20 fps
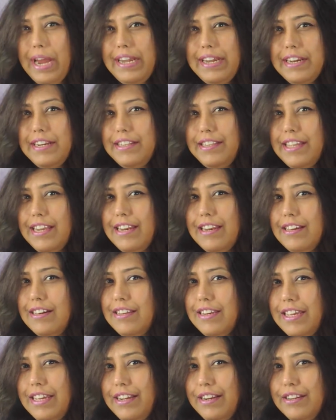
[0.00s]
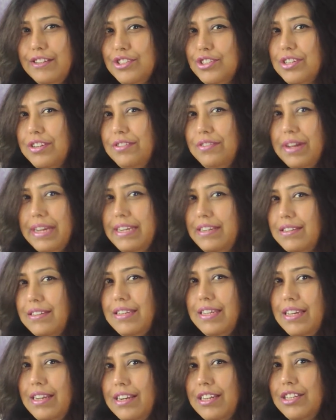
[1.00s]
Why did they learn English and write
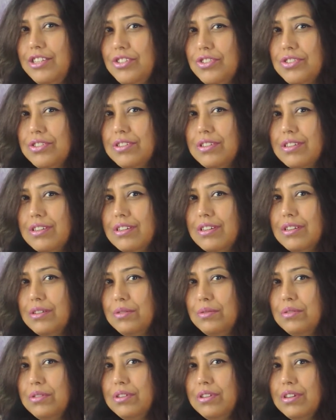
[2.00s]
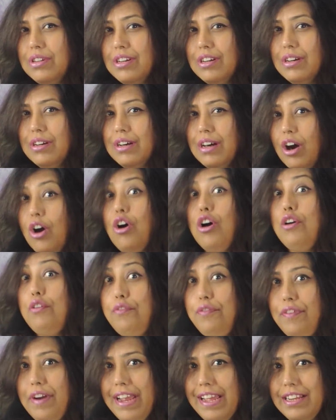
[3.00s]
in English? Or
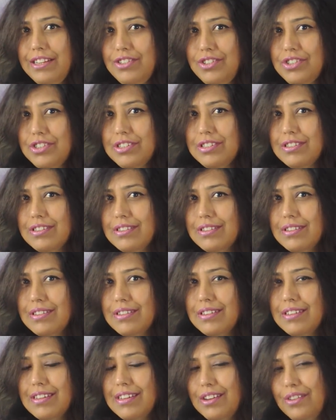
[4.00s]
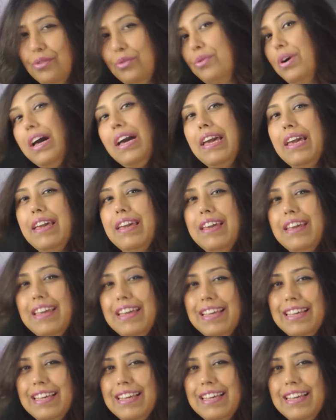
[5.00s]
French? Why?